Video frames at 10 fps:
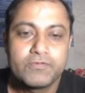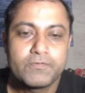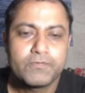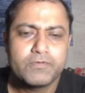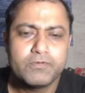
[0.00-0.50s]

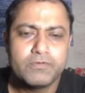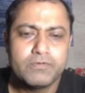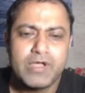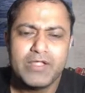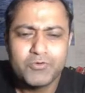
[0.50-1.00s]

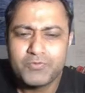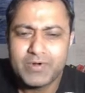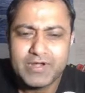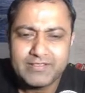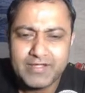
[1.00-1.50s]
So I don't
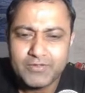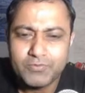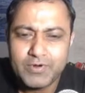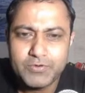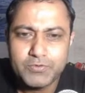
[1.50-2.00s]
want guys, I
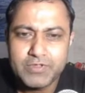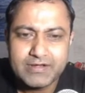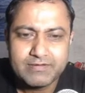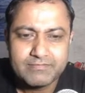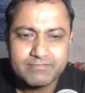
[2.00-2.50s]
don't want to do
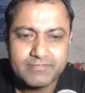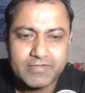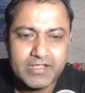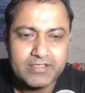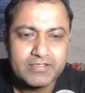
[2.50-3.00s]
that,
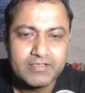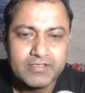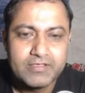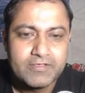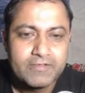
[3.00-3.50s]
right?
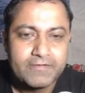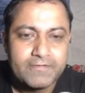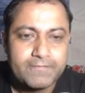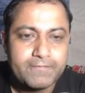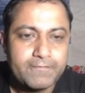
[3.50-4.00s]

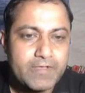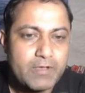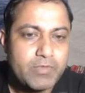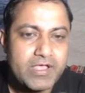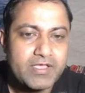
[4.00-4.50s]
So
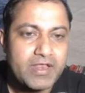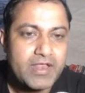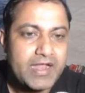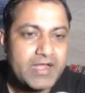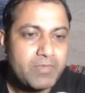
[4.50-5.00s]
yep, I can
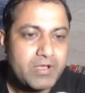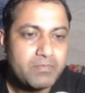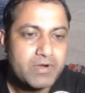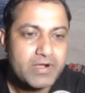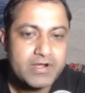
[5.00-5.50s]
add my
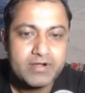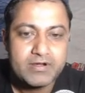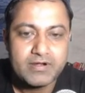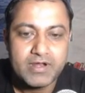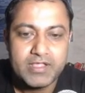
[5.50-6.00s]
button,
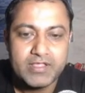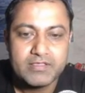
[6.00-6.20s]
right?